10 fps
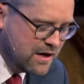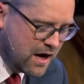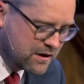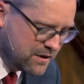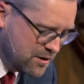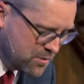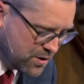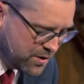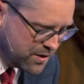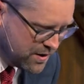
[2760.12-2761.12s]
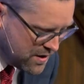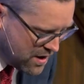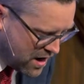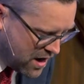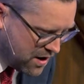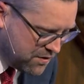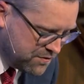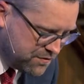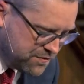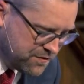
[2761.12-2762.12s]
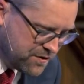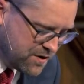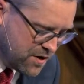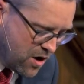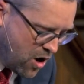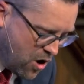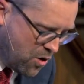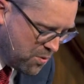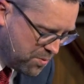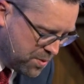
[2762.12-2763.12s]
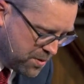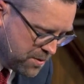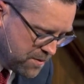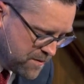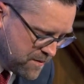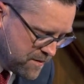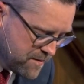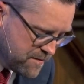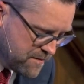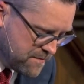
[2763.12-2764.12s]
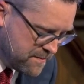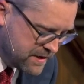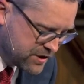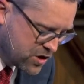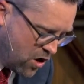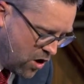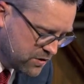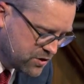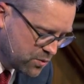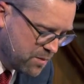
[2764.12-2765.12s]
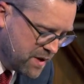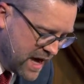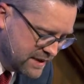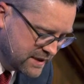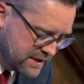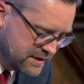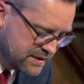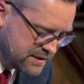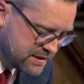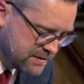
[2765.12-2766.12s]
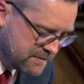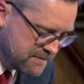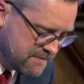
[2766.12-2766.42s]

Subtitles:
a glimmer of hope. It's a call to repentance.